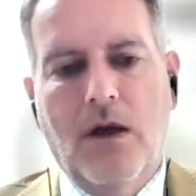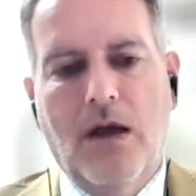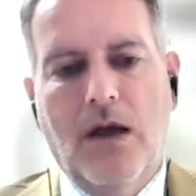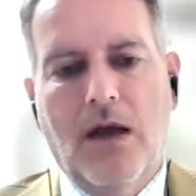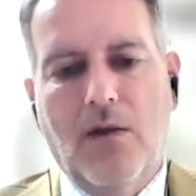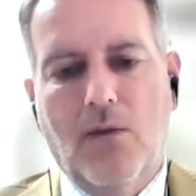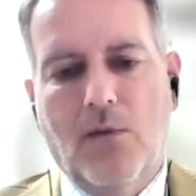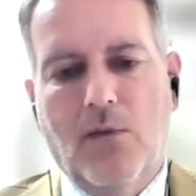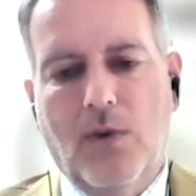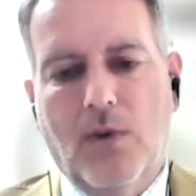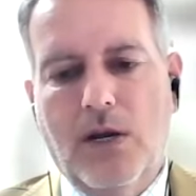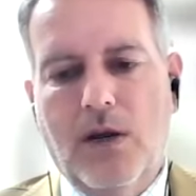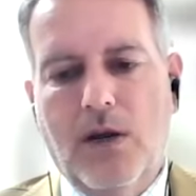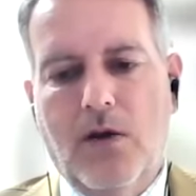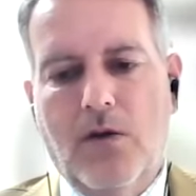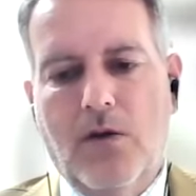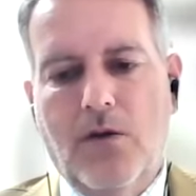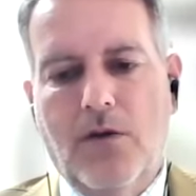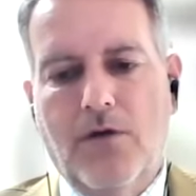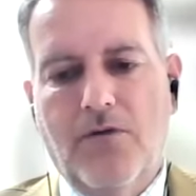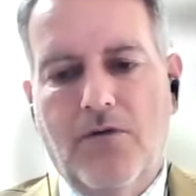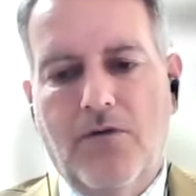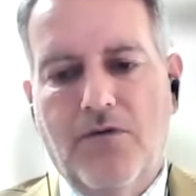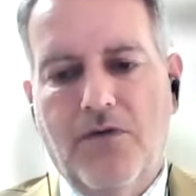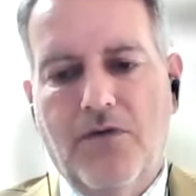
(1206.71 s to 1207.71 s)
And we know
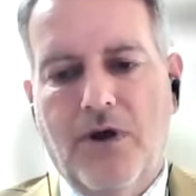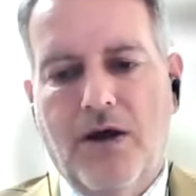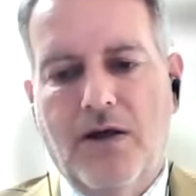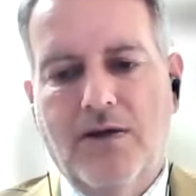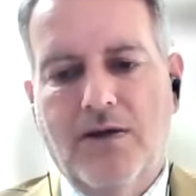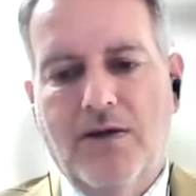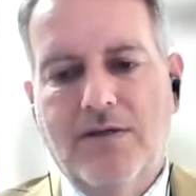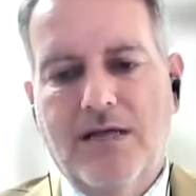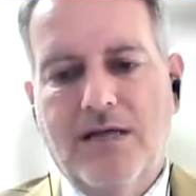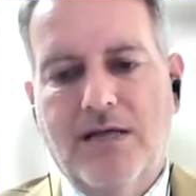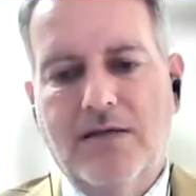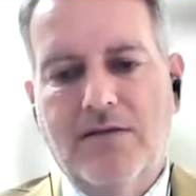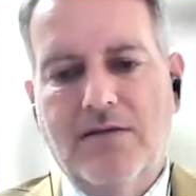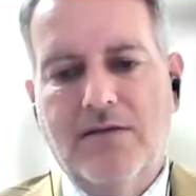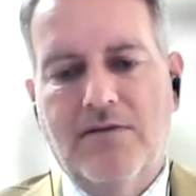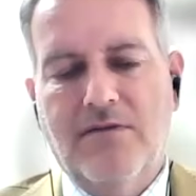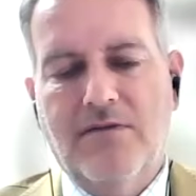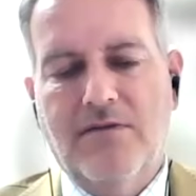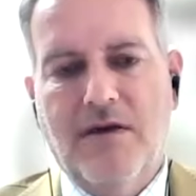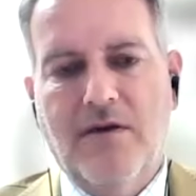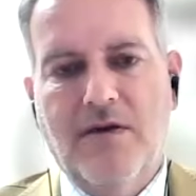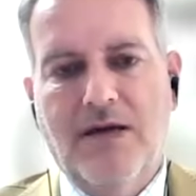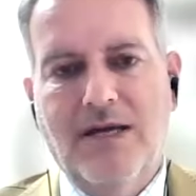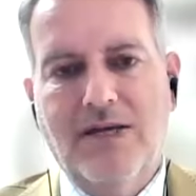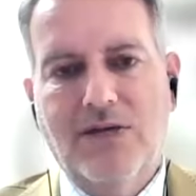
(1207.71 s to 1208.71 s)
that France has a
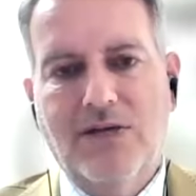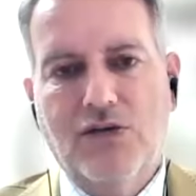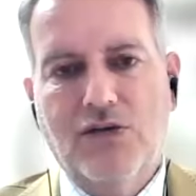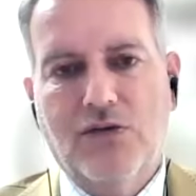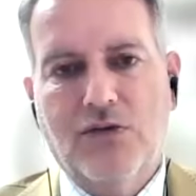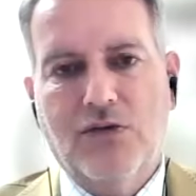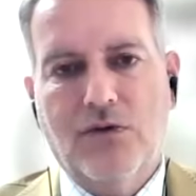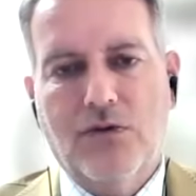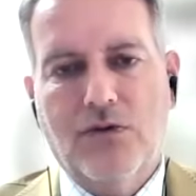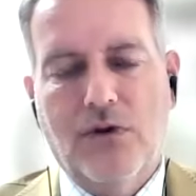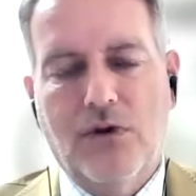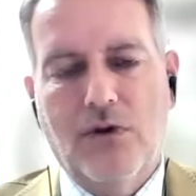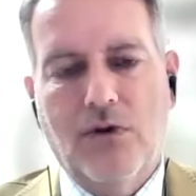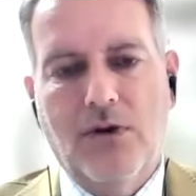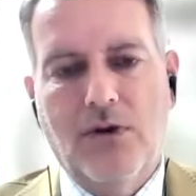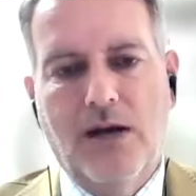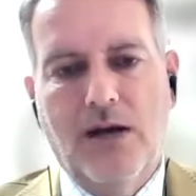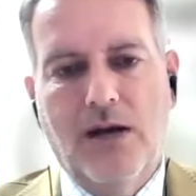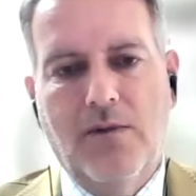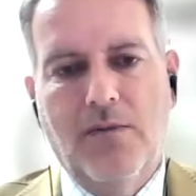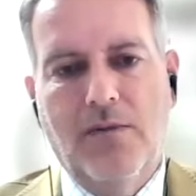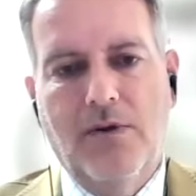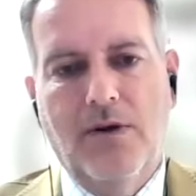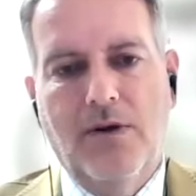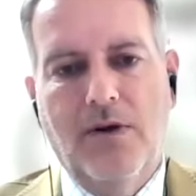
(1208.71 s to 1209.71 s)
very historic role in
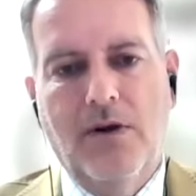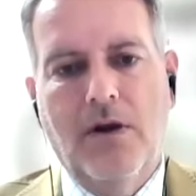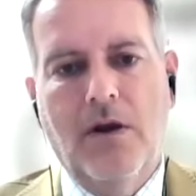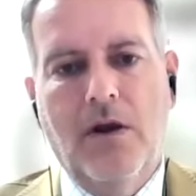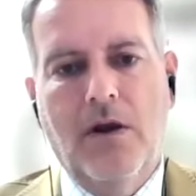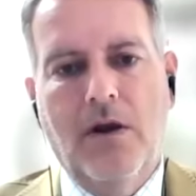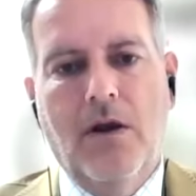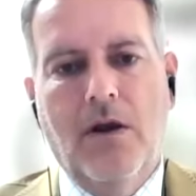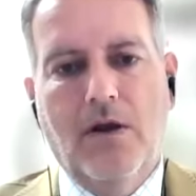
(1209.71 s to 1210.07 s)
Lebanon.